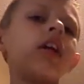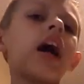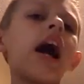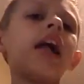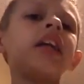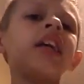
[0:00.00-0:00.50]

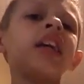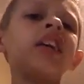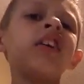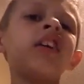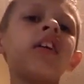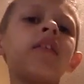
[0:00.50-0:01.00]

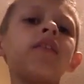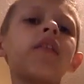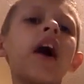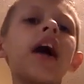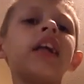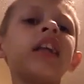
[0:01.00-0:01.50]
Skylanders
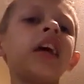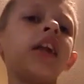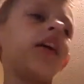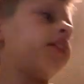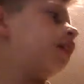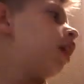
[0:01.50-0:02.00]

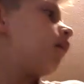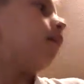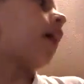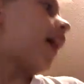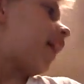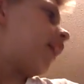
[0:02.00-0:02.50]
and a
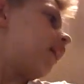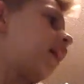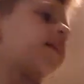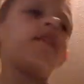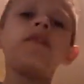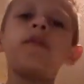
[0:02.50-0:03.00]

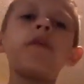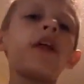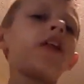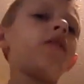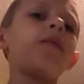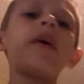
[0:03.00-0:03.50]
Violet,
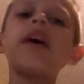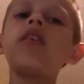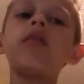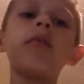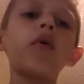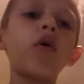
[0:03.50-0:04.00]

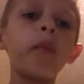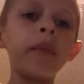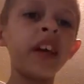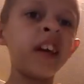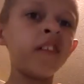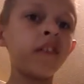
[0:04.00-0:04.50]
Speckable
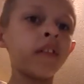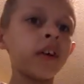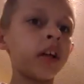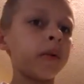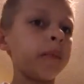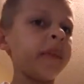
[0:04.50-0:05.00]
Me for
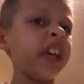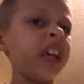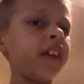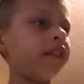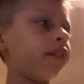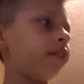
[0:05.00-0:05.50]
the
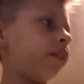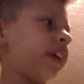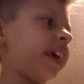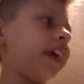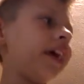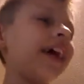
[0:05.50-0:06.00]
Me
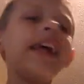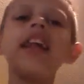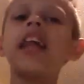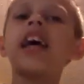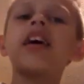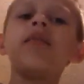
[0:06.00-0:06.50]
Fee,
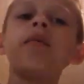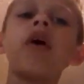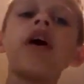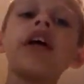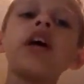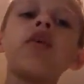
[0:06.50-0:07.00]
like a
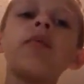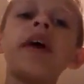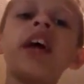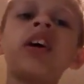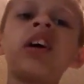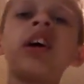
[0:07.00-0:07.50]
Mario
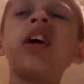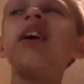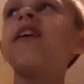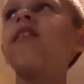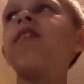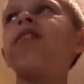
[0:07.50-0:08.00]
Maker.
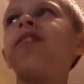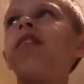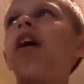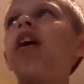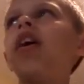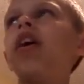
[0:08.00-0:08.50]

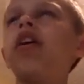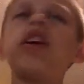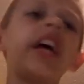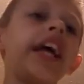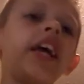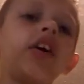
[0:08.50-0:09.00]
Mario
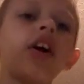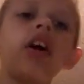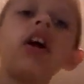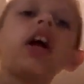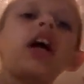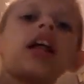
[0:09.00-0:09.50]
Haker,
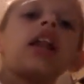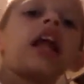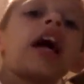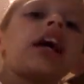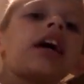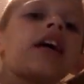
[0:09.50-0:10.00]

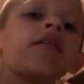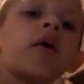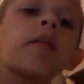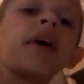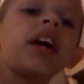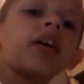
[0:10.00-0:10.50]
like I'm
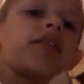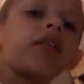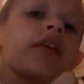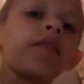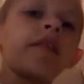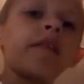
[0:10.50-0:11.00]
a maker
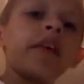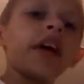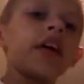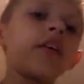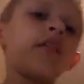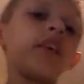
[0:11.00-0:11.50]
for a
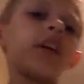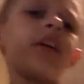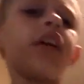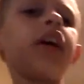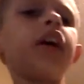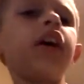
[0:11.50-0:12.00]
faker for a
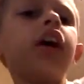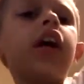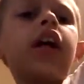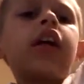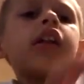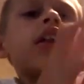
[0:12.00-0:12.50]
ding,
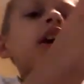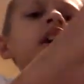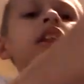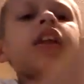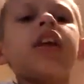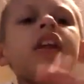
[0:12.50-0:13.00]

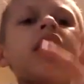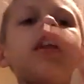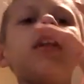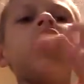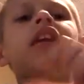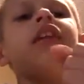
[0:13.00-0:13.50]
ding,
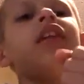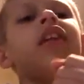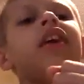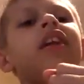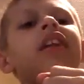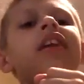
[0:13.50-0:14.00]
ding, ding,
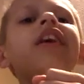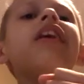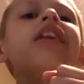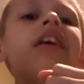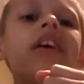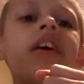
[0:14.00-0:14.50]
ding,
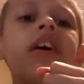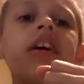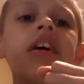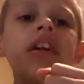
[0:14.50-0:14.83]
ding.